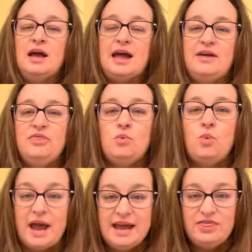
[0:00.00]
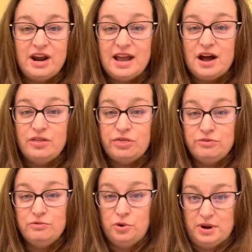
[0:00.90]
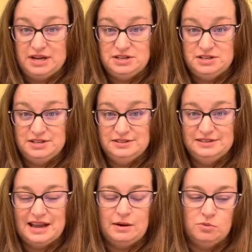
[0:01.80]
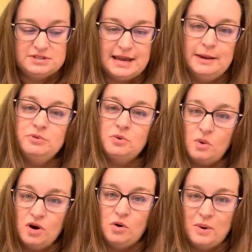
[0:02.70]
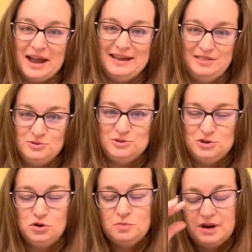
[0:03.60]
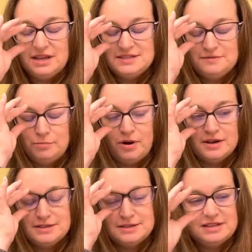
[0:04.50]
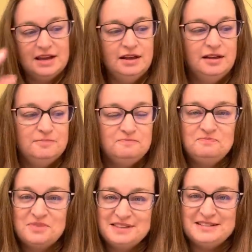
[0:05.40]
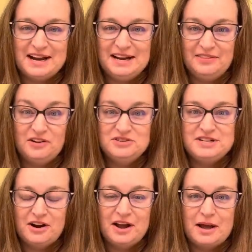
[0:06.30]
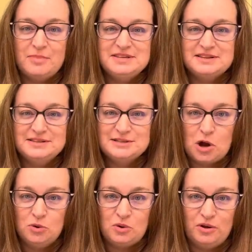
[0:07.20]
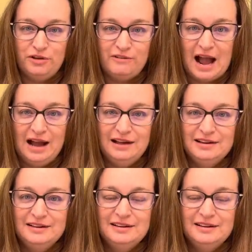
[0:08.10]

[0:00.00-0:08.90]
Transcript: And the way that I got through it and was able to walk away in those 2 minutes of processing, standing there staring at my son's coat on the rack,